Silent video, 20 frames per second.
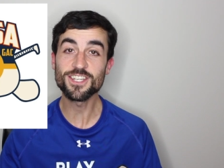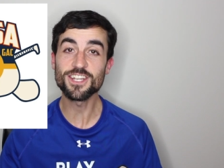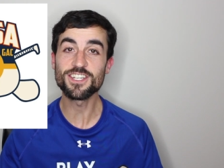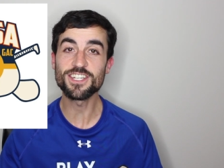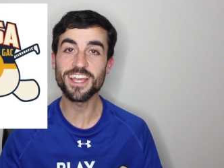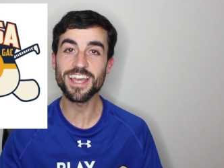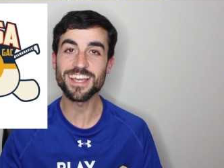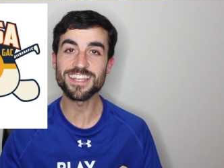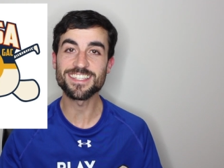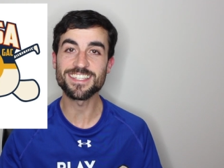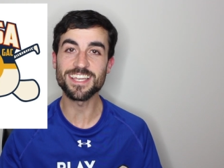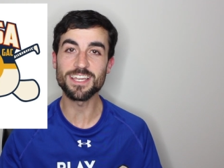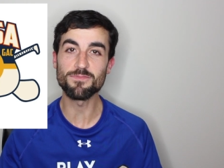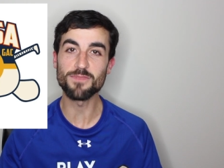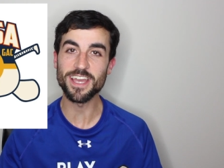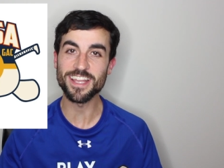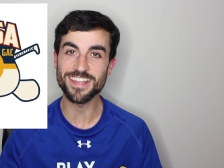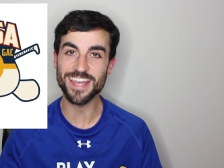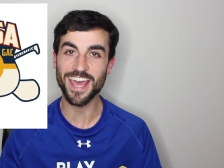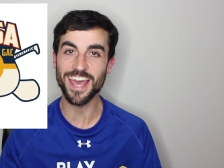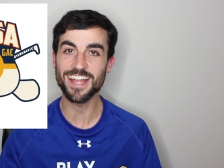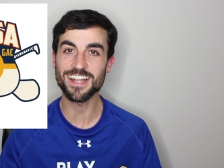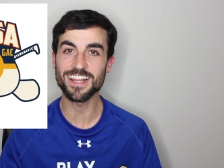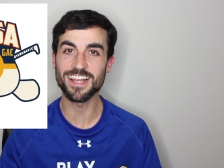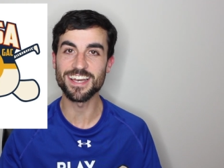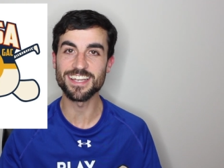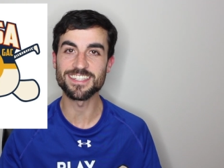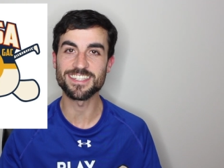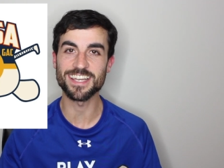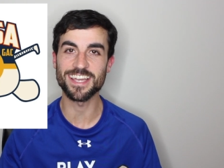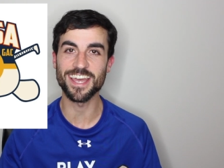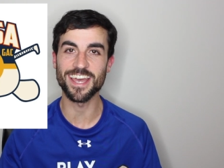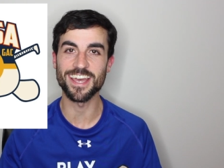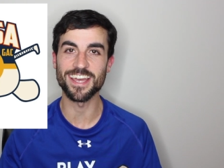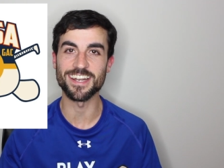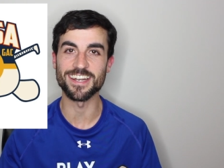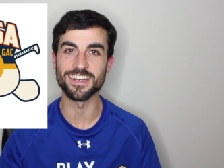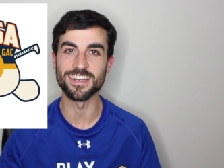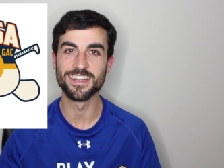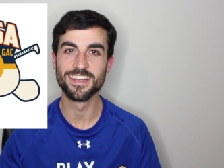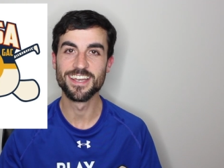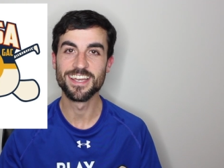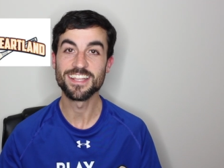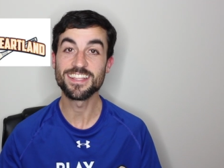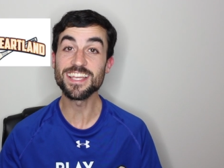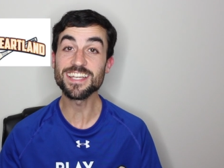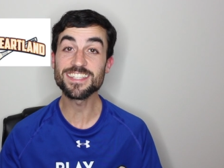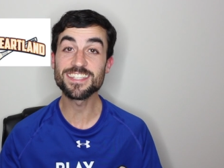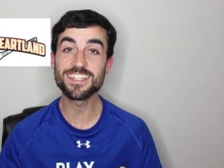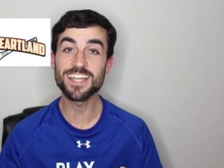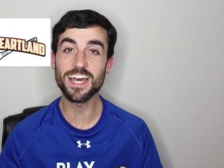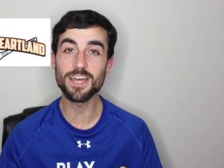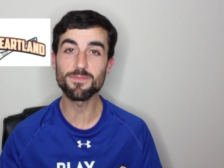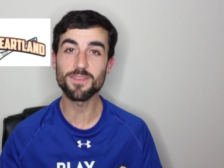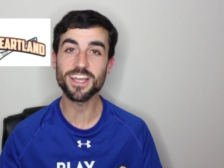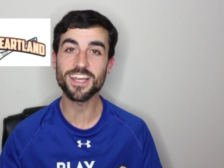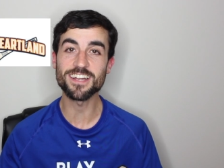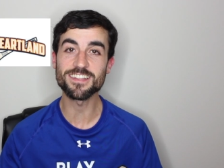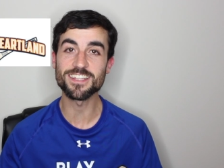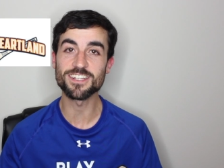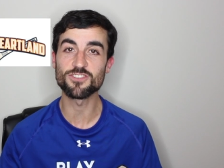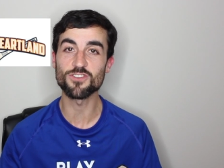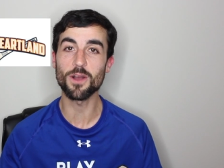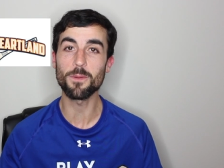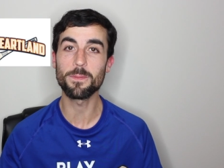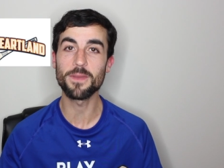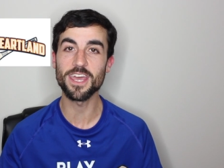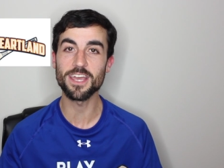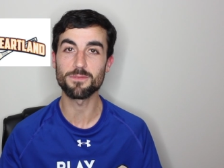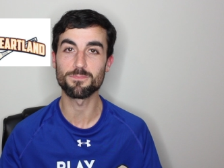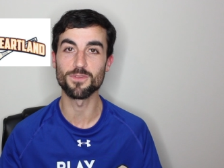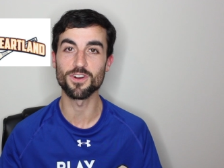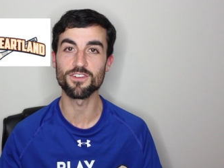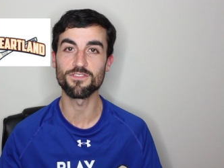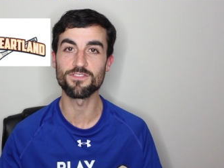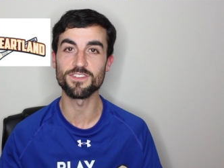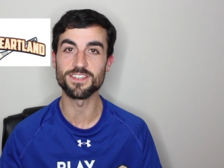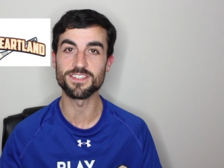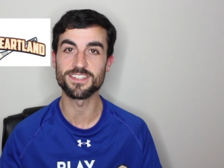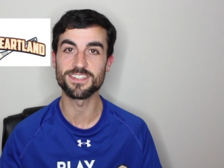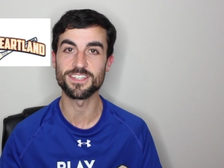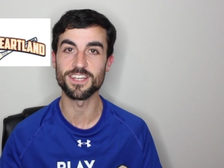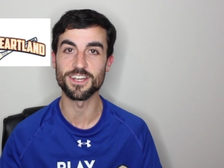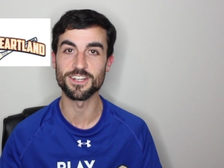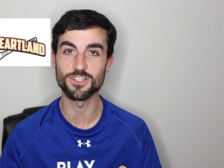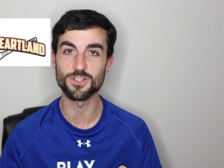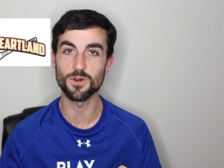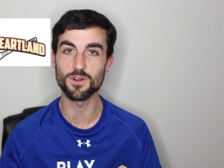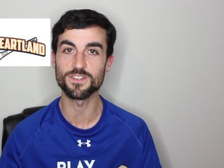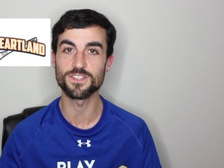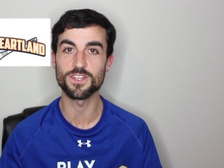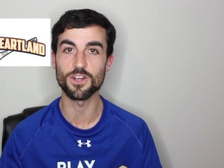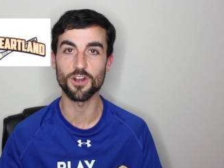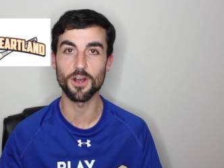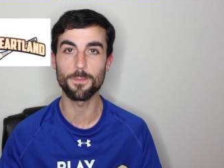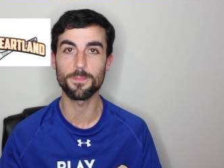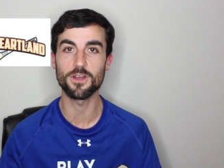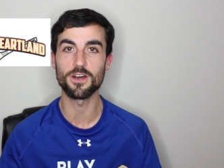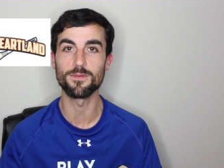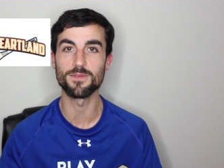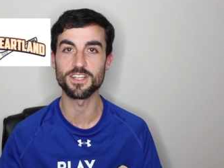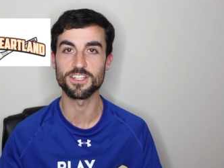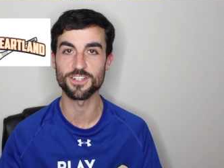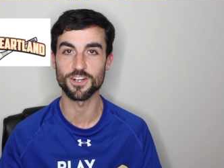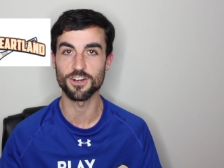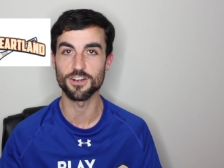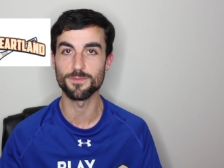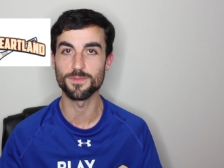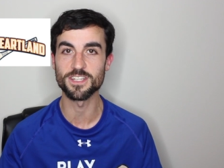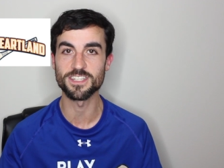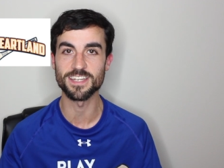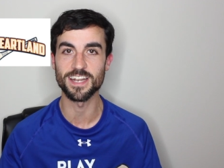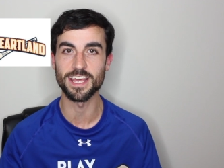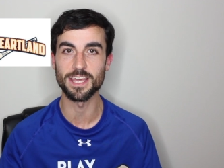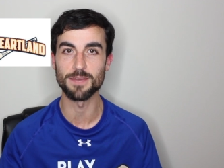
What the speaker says: GAC made the headlines again. This time they got the Dropkick Murphys to endorse their upcoming tournament in